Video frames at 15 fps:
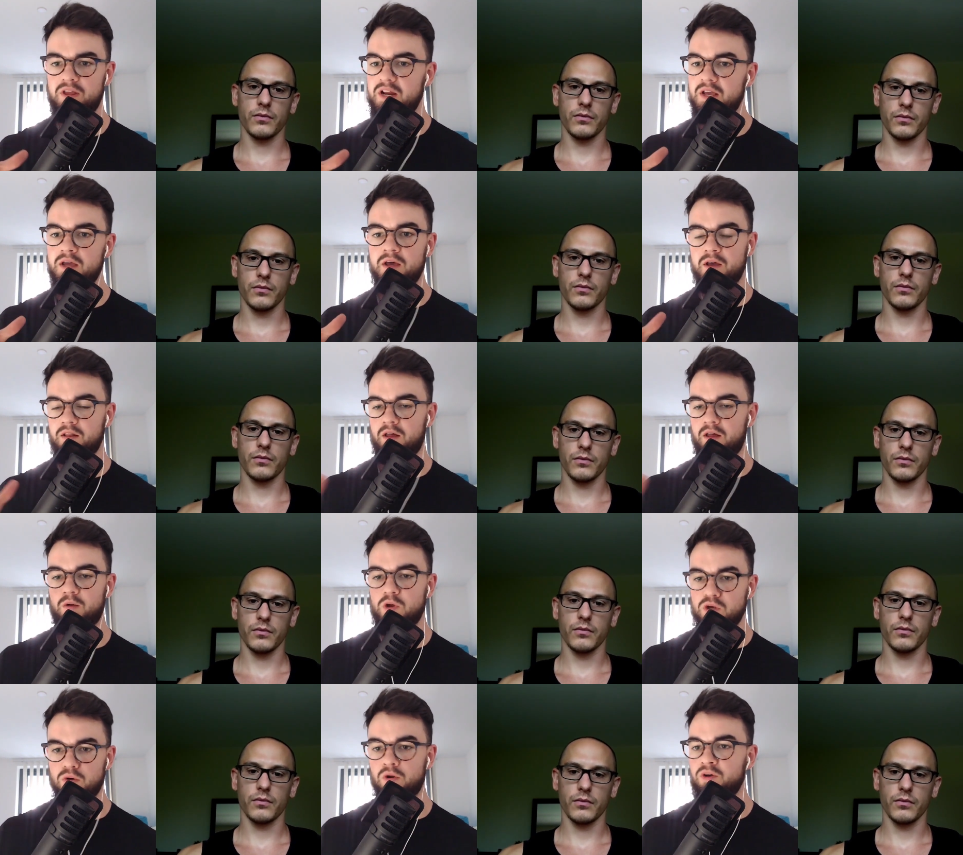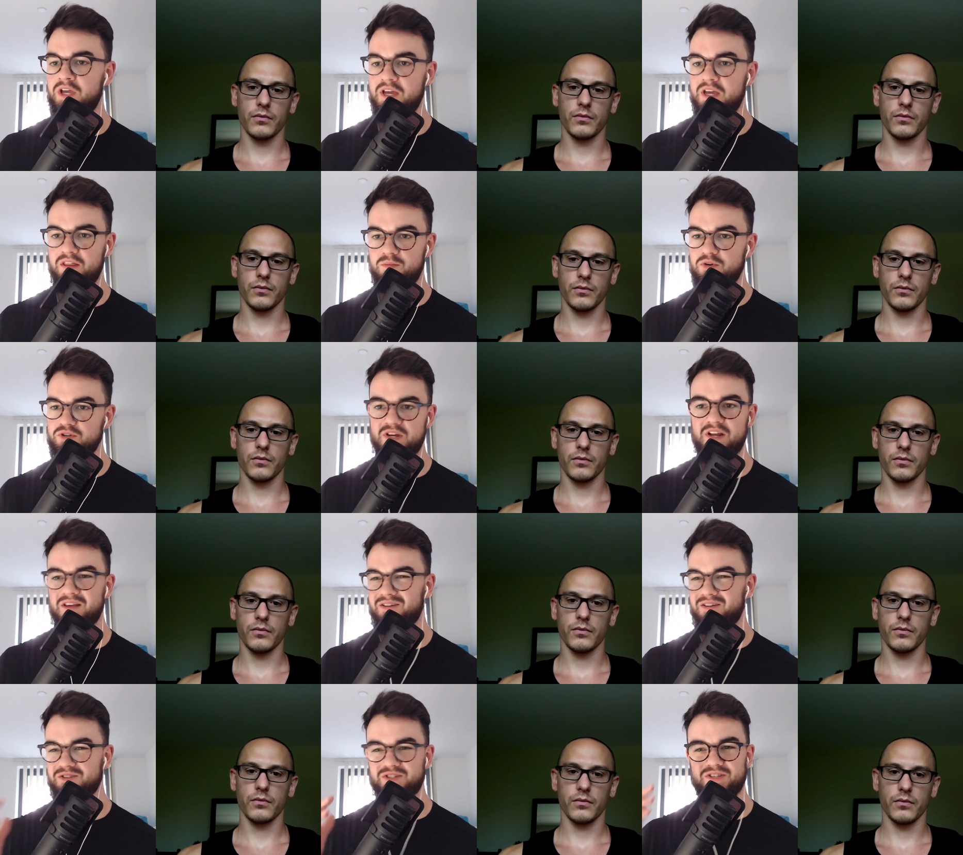Speaker 1: And any like when you're looking at them as
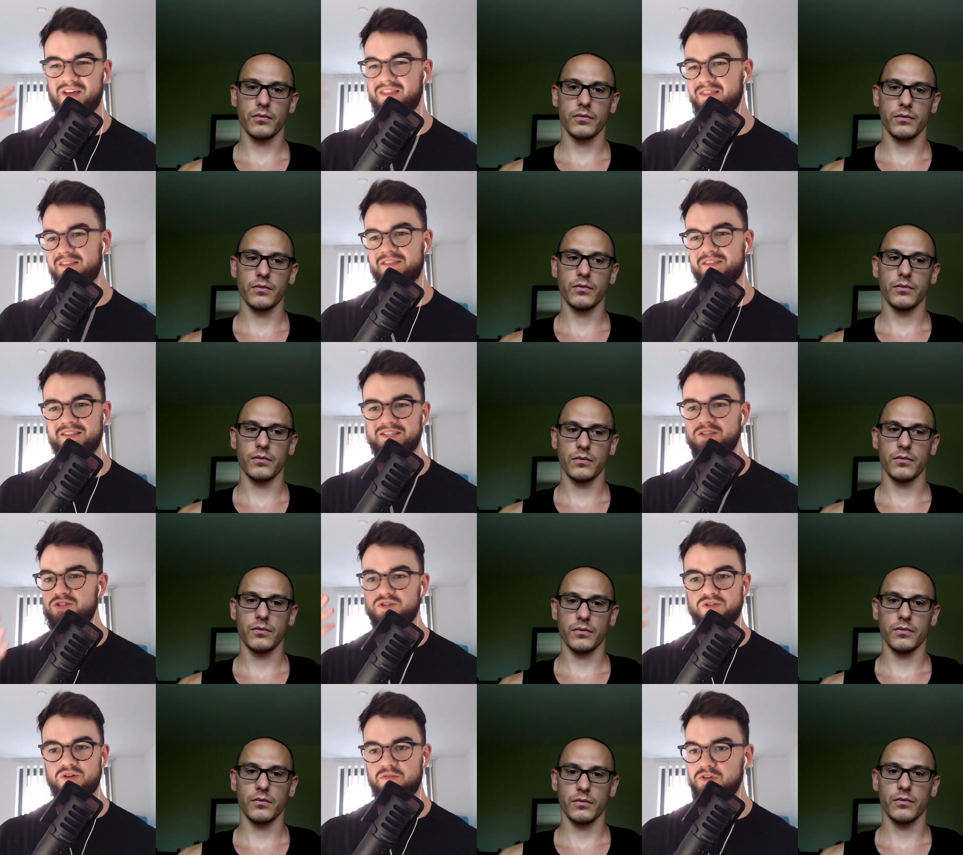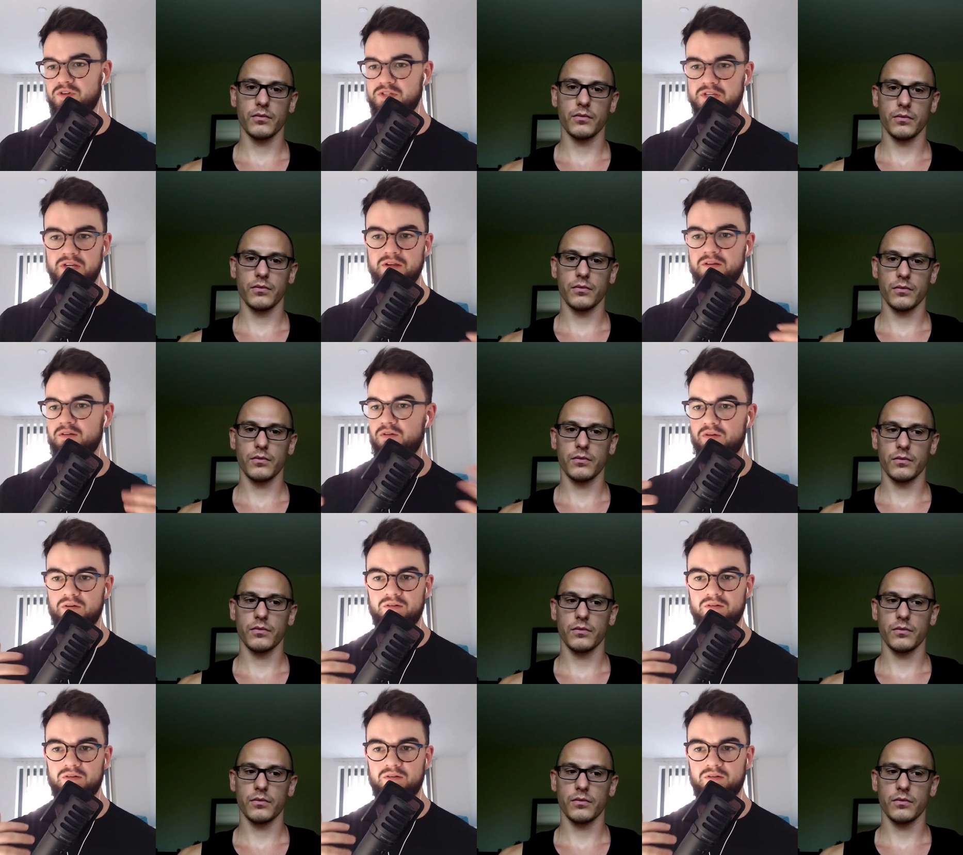any, you're just like, this is just obviously